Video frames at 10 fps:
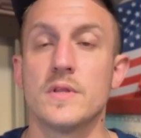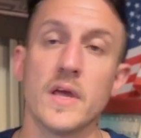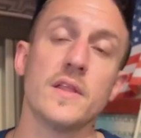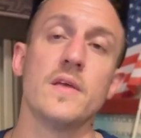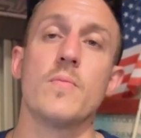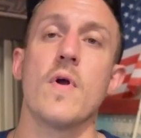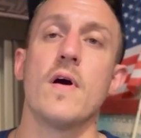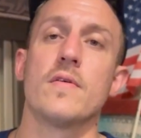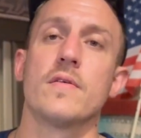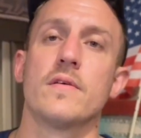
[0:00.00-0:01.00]
take a deep
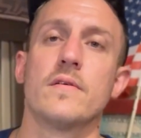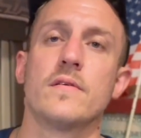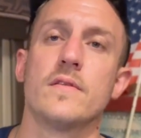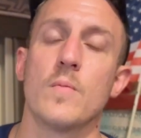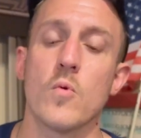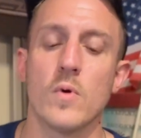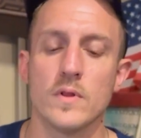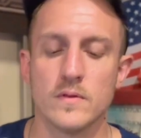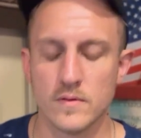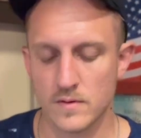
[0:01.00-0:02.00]
breath. Number one.